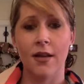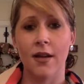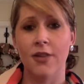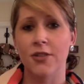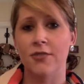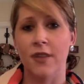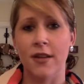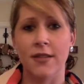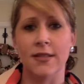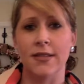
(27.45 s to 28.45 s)
I just
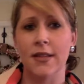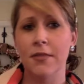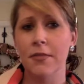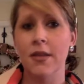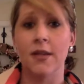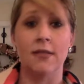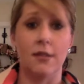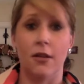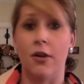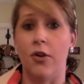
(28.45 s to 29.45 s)
find some things
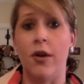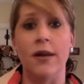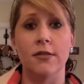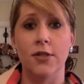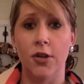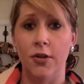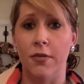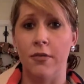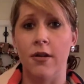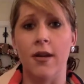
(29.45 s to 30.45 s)
are great. Don't get
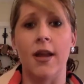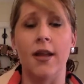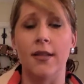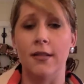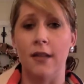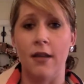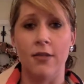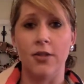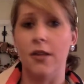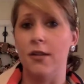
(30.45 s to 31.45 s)
me wrong, and
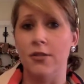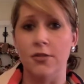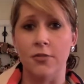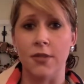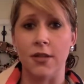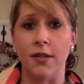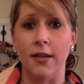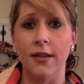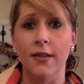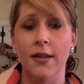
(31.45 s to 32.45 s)
there's a lot of YouTubers I
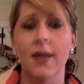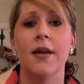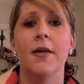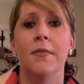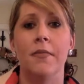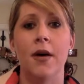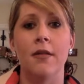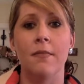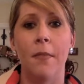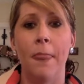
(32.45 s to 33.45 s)
like,
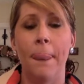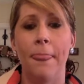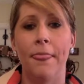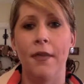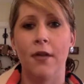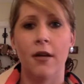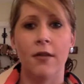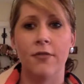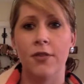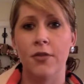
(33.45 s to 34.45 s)
but there are
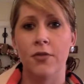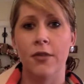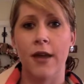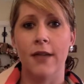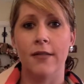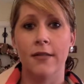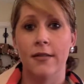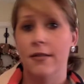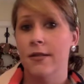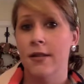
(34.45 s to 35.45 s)
a few that
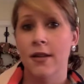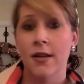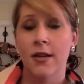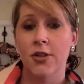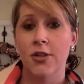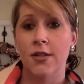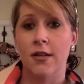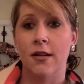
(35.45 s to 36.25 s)
just